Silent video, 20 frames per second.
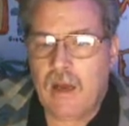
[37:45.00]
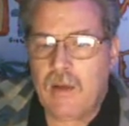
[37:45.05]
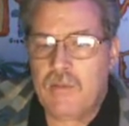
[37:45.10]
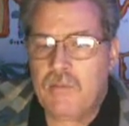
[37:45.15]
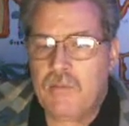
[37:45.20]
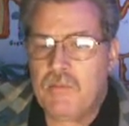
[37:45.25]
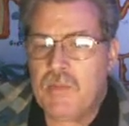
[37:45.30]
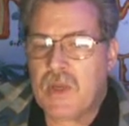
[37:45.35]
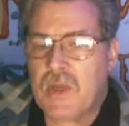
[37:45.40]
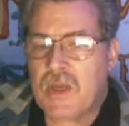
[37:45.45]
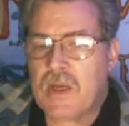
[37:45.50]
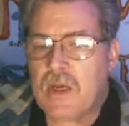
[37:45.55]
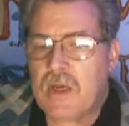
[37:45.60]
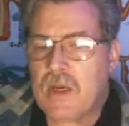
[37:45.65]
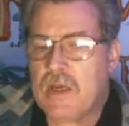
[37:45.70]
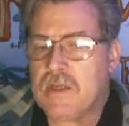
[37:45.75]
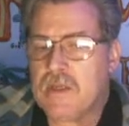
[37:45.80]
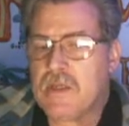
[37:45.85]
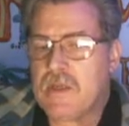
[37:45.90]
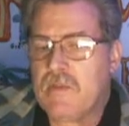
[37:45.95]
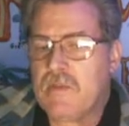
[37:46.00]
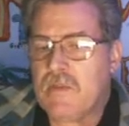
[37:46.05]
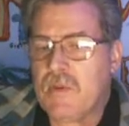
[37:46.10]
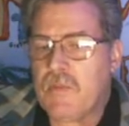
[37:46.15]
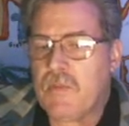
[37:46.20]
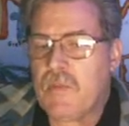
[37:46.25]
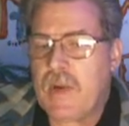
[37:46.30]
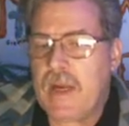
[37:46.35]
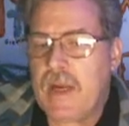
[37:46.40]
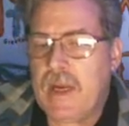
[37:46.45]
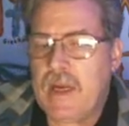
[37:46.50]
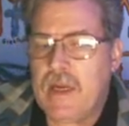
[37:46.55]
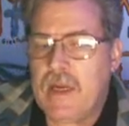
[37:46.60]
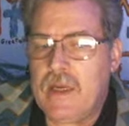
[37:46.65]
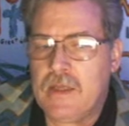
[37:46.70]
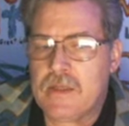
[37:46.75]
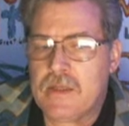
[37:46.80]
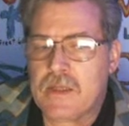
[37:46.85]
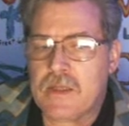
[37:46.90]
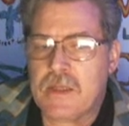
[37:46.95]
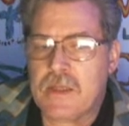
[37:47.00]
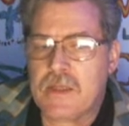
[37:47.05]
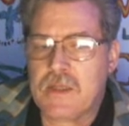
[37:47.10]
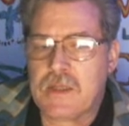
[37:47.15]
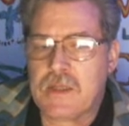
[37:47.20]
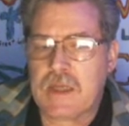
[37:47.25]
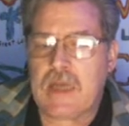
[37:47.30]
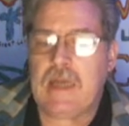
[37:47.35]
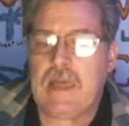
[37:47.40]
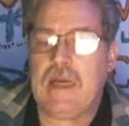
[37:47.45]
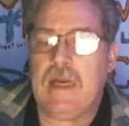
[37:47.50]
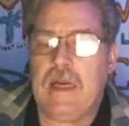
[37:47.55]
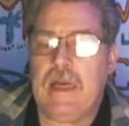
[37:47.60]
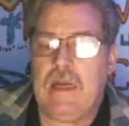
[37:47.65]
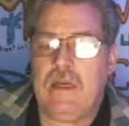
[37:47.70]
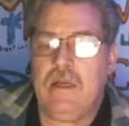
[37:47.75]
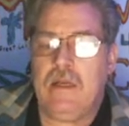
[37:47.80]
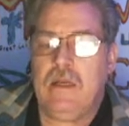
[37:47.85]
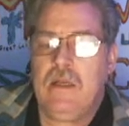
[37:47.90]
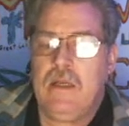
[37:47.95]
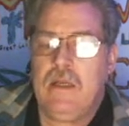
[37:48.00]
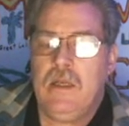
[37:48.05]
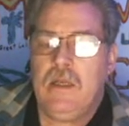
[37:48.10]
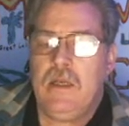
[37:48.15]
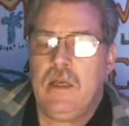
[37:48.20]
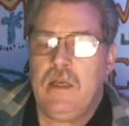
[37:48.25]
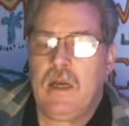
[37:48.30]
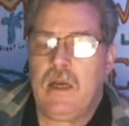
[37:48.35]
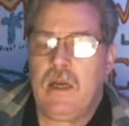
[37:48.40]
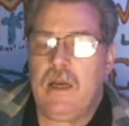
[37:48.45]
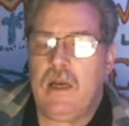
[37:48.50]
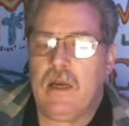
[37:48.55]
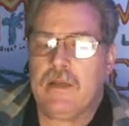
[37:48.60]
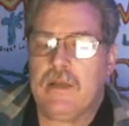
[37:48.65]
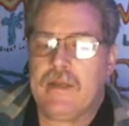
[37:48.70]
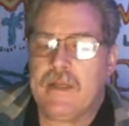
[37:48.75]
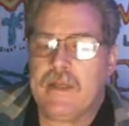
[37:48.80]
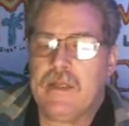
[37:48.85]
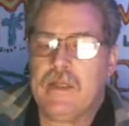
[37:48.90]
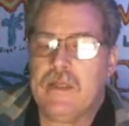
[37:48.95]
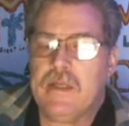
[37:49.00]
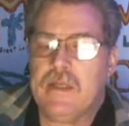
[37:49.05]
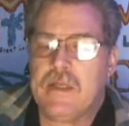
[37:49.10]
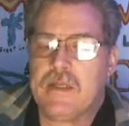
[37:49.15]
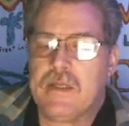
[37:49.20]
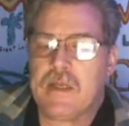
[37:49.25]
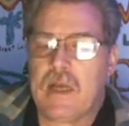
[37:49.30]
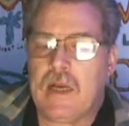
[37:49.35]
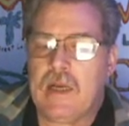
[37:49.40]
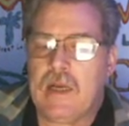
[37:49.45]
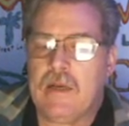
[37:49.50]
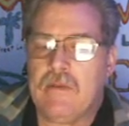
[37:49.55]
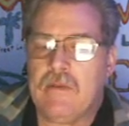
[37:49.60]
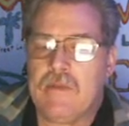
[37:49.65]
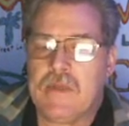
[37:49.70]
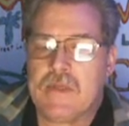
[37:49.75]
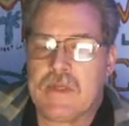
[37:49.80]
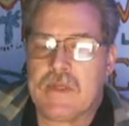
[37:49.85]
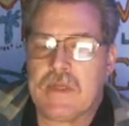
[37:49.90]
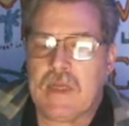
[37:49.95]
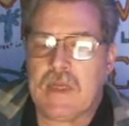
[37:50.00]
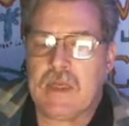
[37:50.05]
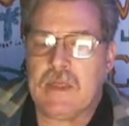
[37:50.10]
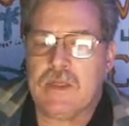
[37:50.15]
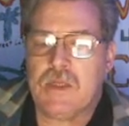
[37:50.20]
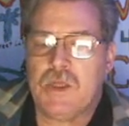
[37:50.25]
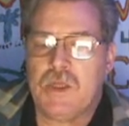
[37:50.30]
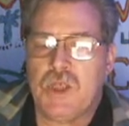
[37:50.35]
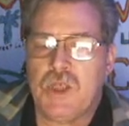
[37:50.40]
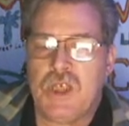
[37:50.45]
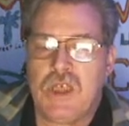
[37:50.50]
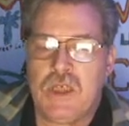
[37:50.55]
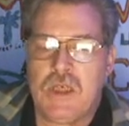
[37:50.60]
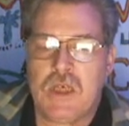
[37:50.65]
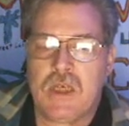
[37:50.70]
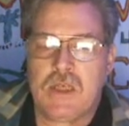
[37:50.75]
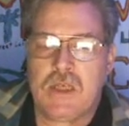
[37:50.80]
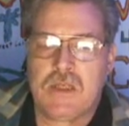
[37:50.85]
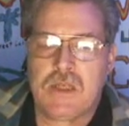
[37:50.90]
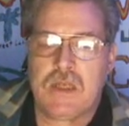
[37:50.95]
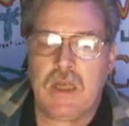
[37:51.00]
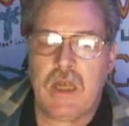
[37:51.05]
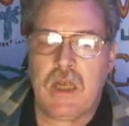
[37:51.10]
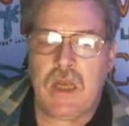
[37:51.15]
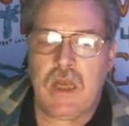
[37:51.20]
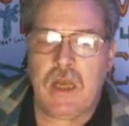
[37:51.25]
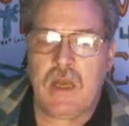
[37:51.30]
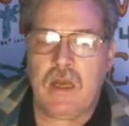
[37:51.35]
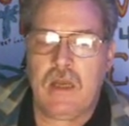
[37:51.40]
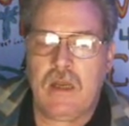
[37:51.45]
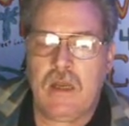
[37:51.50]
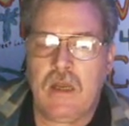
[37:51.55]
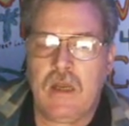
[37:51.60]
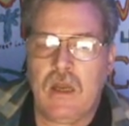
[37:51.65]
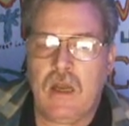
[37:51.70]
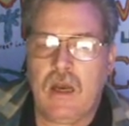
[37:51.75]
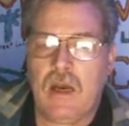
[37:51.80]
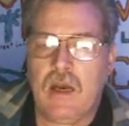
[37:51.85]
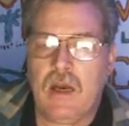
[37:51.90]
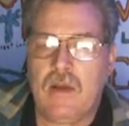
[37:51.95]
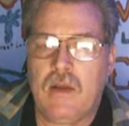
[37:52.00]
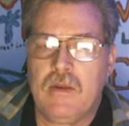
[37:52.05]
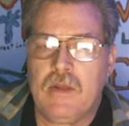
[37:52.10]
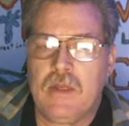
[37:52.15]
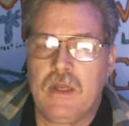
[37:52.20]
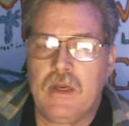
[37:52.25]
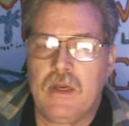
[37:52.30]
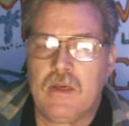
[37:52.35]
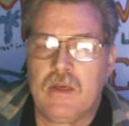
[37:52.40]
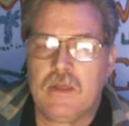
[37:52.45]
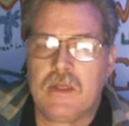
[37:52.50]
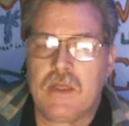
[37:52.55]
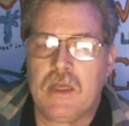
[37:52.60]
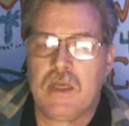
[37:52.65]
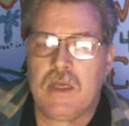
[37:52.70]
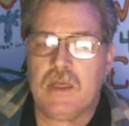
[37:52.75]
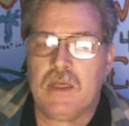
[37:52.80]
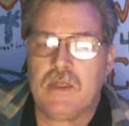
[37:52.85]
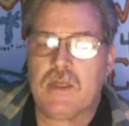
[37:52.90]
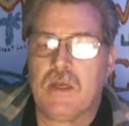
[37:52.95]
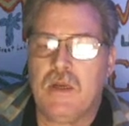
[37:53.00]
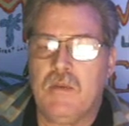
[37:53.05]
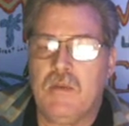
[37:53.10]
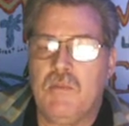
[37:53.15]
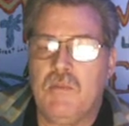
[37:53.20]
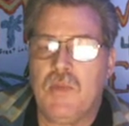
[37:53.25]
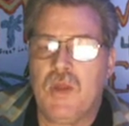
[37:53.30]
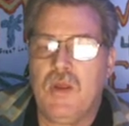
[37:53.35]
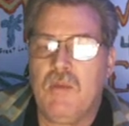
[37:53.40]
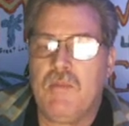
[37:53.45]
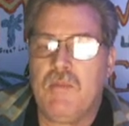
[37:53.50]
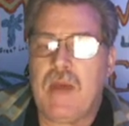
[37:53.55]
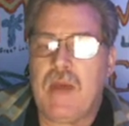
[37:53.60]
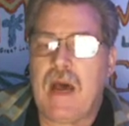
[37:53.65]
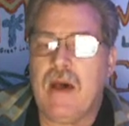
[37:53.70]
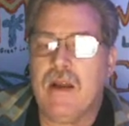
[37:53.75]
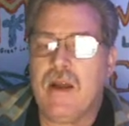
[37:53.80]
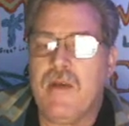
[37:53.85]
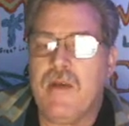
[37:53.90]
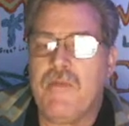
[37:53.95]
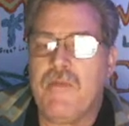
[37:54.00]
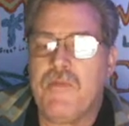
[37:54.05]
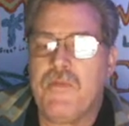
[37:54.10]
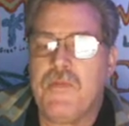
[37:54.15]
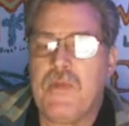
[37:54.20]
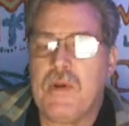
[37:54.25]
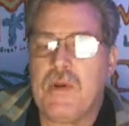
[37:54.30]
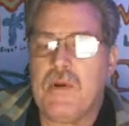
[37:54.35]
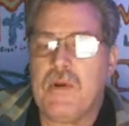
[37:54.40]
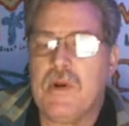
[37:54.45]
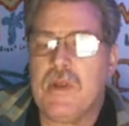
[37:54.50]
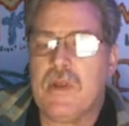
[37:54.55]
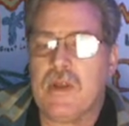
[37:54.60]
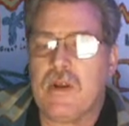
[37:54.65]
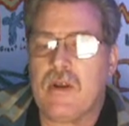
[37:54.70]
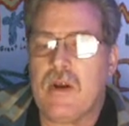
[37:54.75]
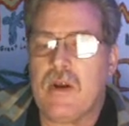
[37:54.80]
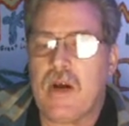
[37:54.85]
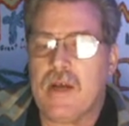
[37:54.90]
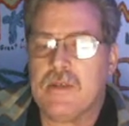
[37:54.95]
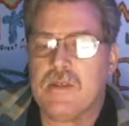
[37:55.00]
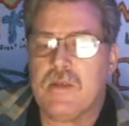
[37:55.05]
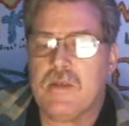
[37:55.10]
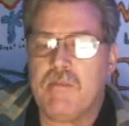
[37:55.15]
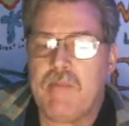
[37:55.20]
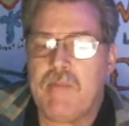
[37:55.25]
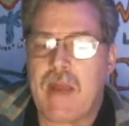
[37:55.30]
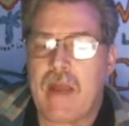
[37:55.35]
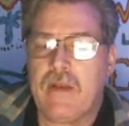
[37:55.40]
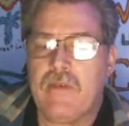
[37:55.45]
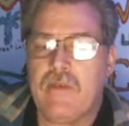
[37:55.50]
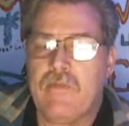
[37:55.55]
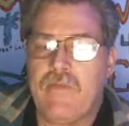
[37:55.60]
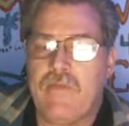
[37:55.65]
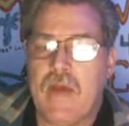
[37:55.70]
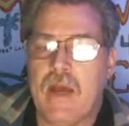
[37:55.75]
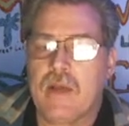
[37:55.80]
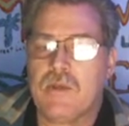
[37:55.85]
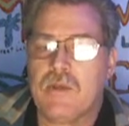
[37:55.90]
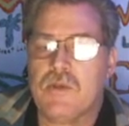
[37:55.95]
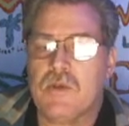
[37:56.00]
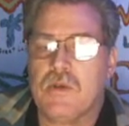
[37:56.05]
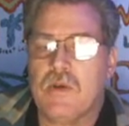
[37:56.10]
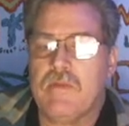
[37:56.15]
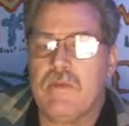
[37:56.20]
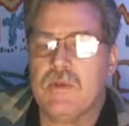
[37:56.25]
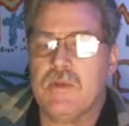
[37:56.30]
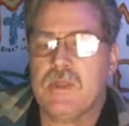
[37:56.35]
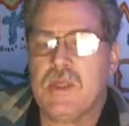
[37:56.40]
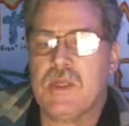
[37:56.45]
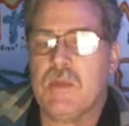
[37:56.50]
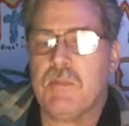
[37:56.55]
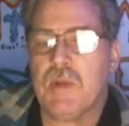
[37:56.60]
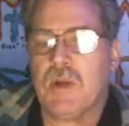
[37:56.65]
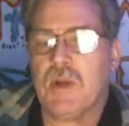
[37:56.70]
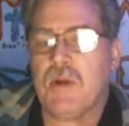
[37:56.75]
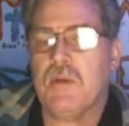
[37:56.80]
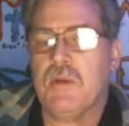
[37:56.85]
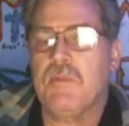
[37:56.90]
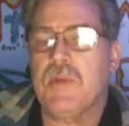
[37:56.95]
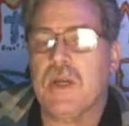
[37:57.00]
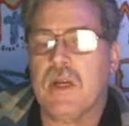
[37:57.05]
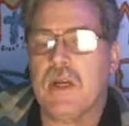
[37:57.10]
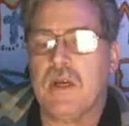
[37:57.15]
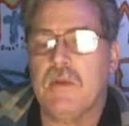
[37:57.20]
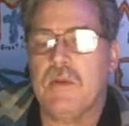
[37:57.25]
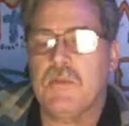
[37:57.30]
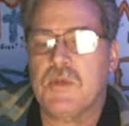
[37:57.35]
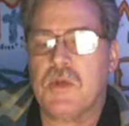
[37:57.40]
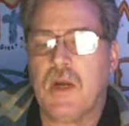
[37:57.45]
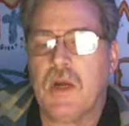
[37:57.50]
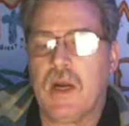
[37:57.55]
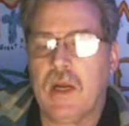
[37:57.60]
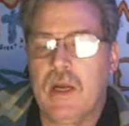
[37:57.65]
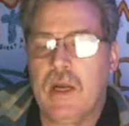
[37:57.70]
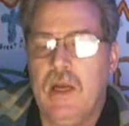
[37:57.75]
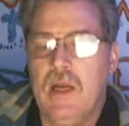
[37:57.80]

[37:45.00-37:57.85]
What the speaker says: because of the way it's designed, I think the design of this thing is genius, and they're saying it's going to be about a third of the cost to manufacture of a typical pickup truck.